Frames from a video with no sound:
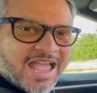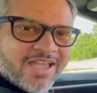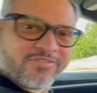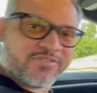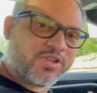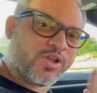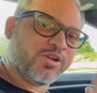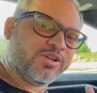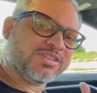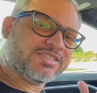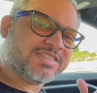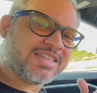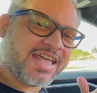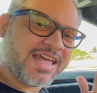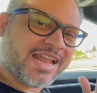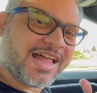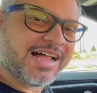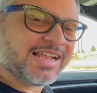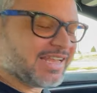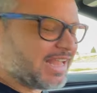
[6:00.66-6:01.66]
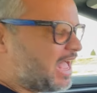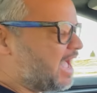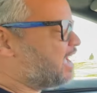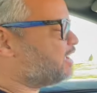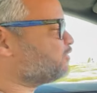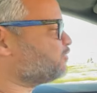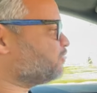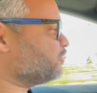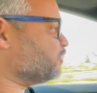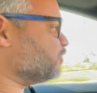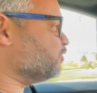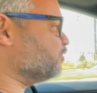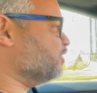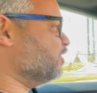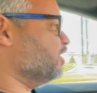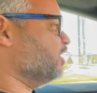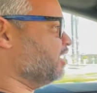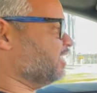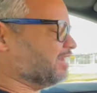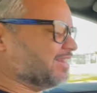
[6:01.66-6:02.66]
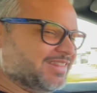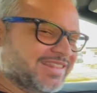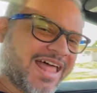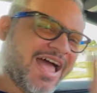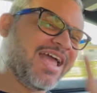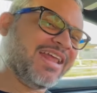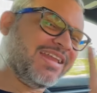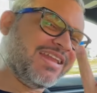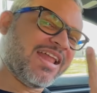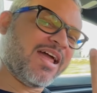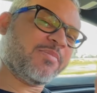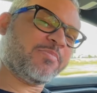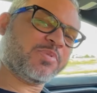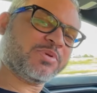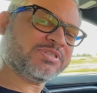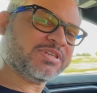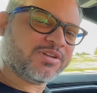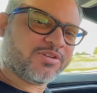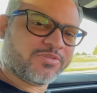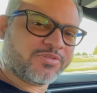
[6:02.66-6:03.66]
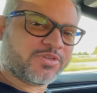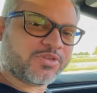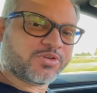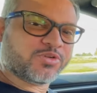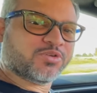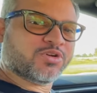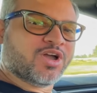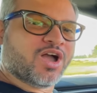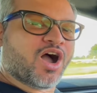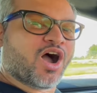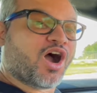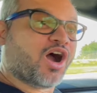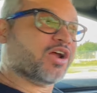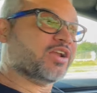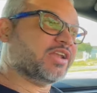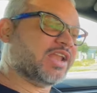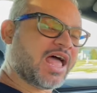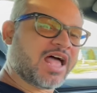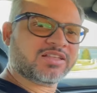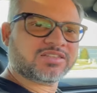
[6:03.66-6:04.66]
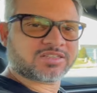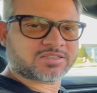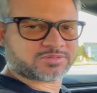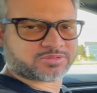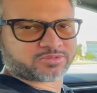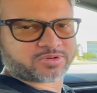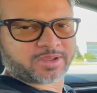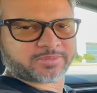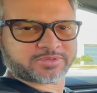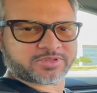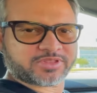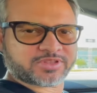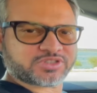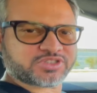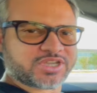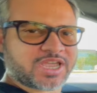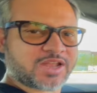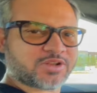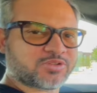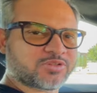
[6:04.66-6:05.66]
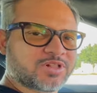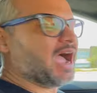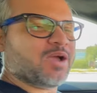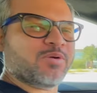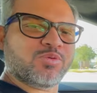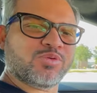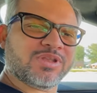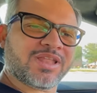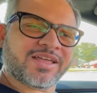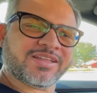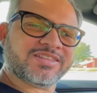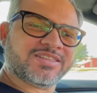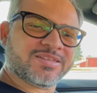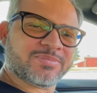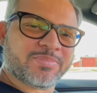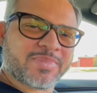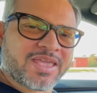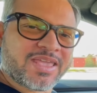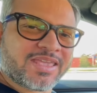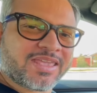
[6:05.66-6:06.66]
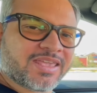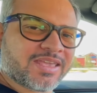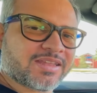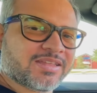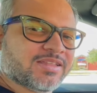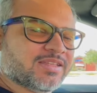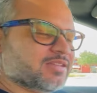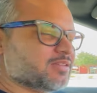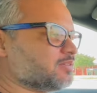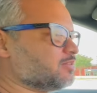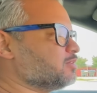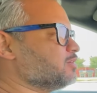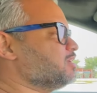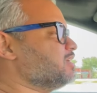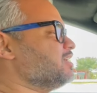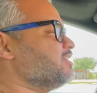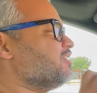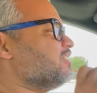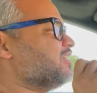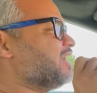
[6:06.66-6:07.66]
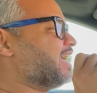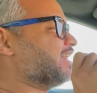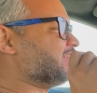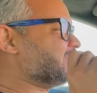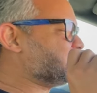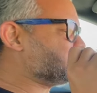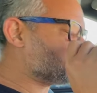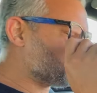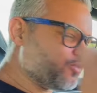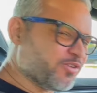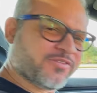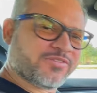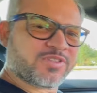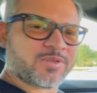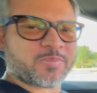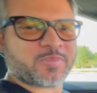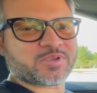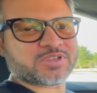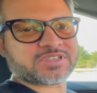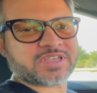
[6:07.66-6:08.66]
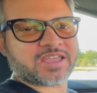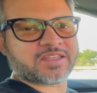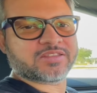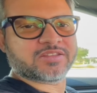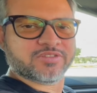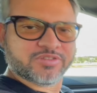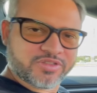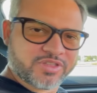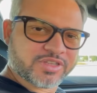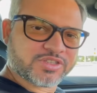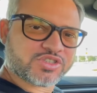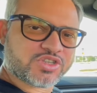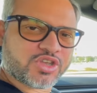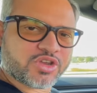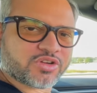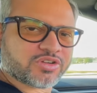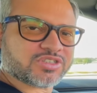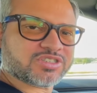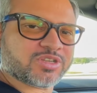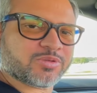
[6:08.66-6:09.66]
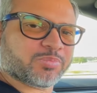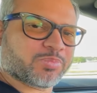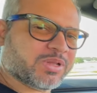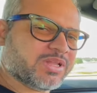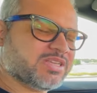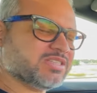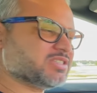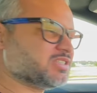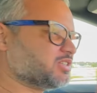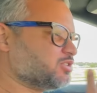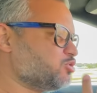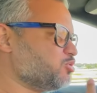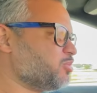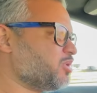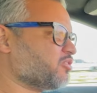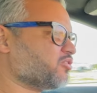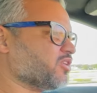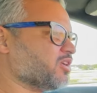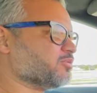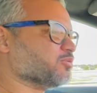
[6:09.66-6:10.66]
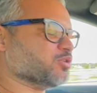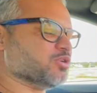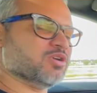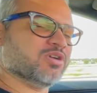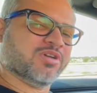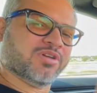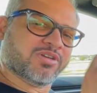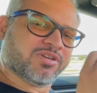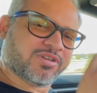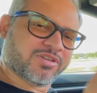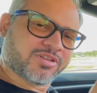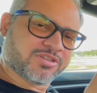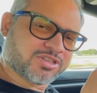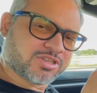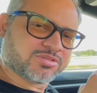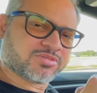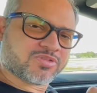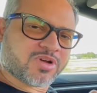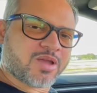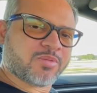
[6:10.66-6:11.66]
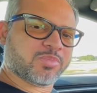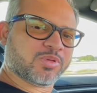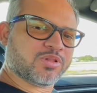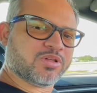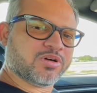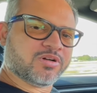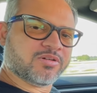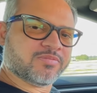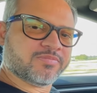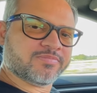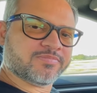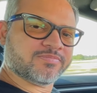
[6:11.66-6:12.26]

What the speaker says: I've noticed that a lot of you, 99% of you, are not subscribed to the channel. I would like to make it at least 50% this year. So please, do me a favor, subscribe below.